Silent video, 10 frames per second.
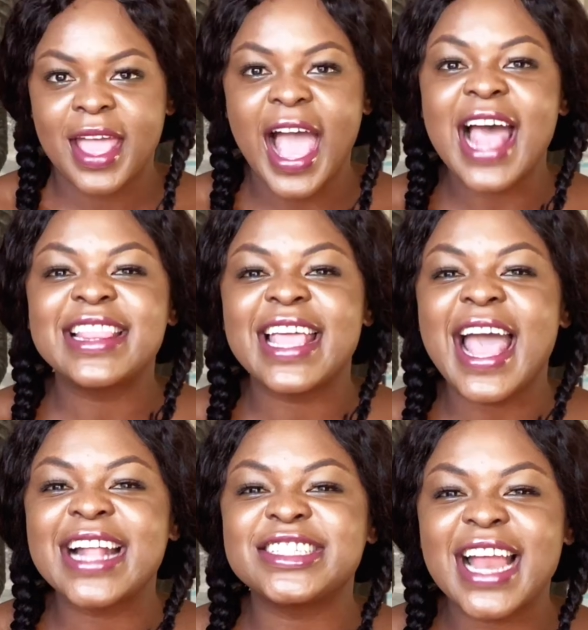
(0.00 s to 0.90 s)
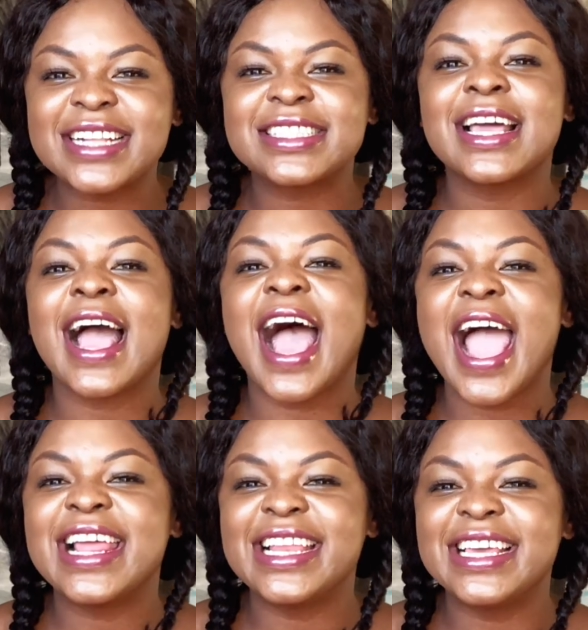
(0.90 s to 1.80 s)
and they attract
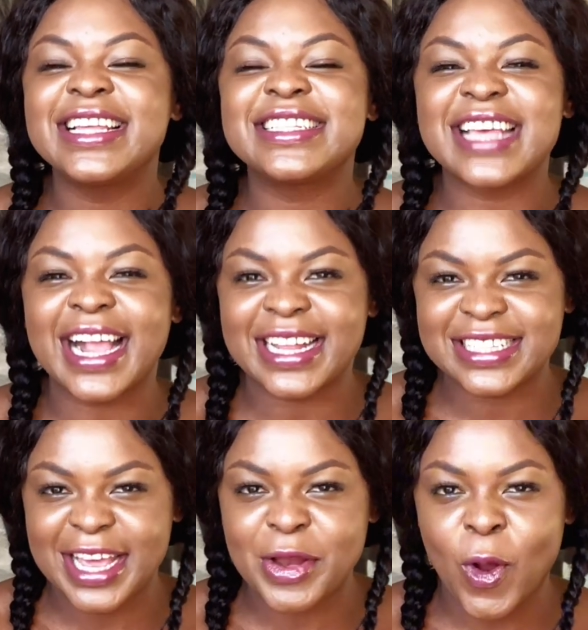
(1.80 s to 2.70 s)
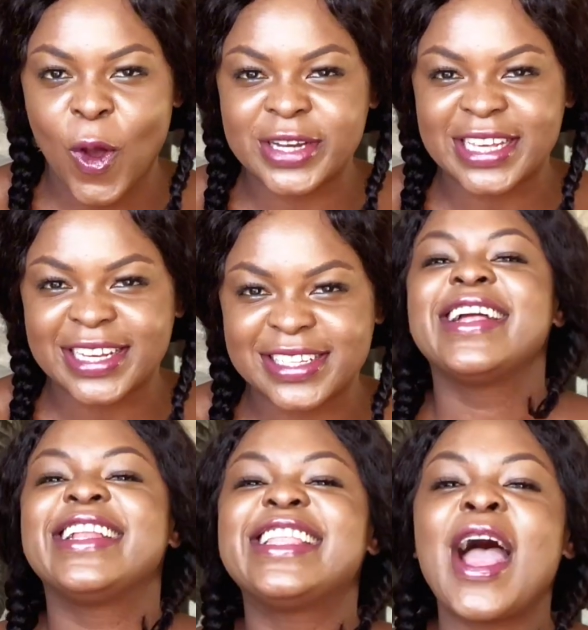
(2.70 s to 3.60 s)
highly targeted audience.
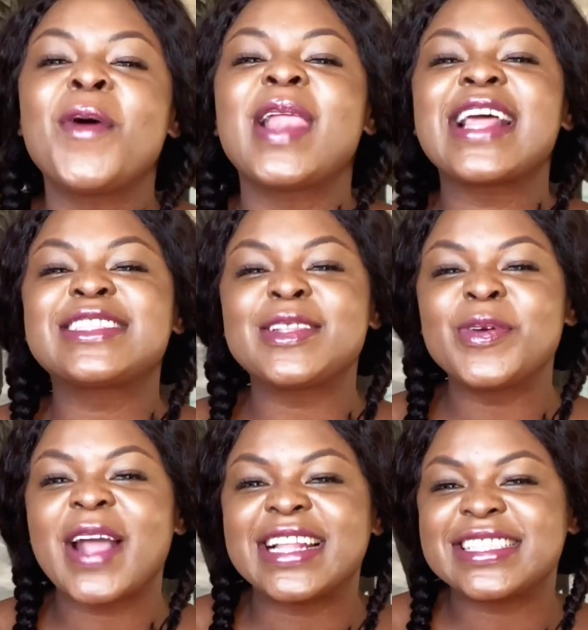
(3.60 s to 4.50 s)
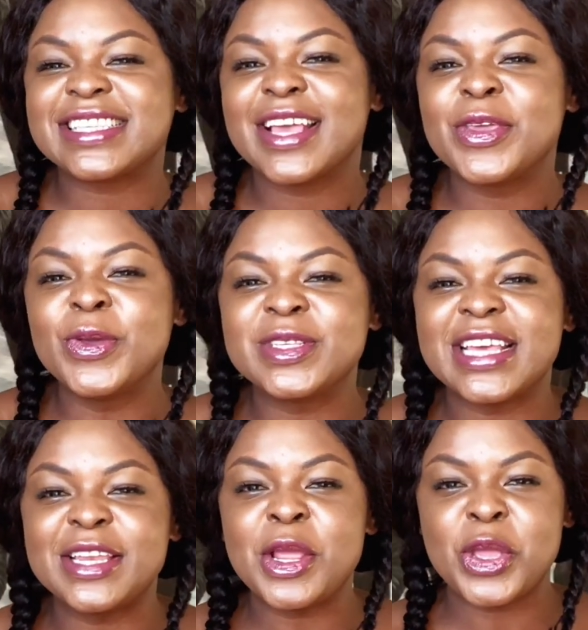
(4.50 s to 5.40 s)
Now let's look at
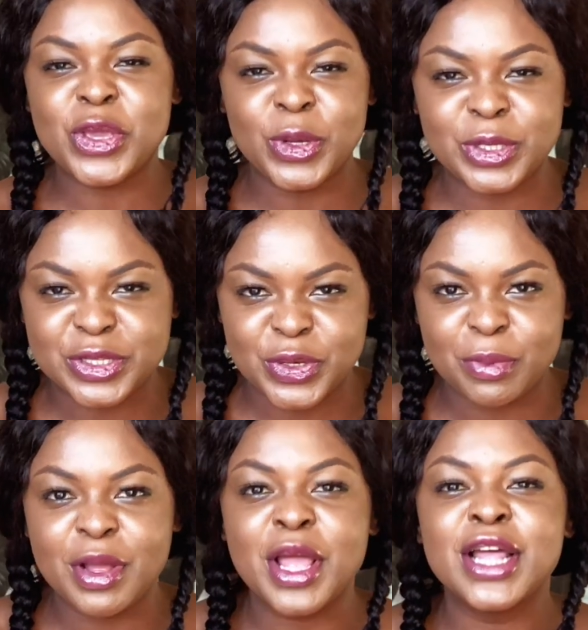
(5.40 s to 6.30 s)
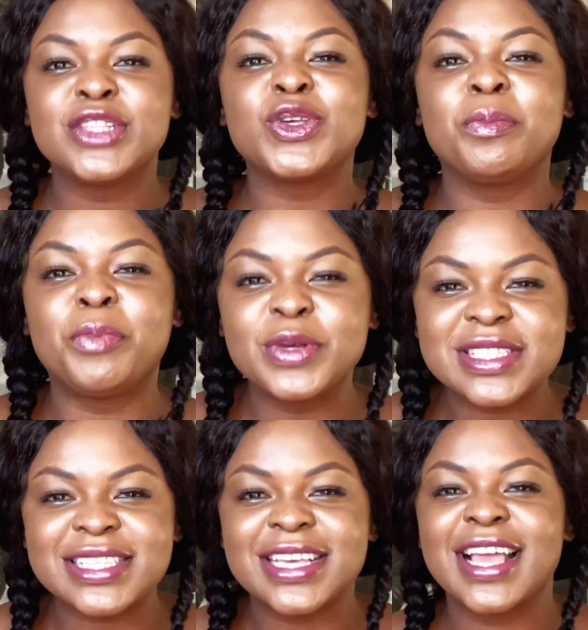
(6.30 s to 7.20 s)
using YouTube to
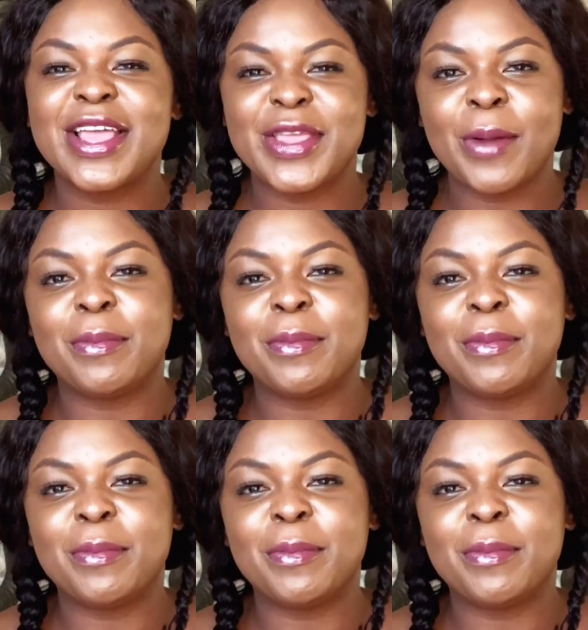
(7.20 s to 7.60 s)
boost your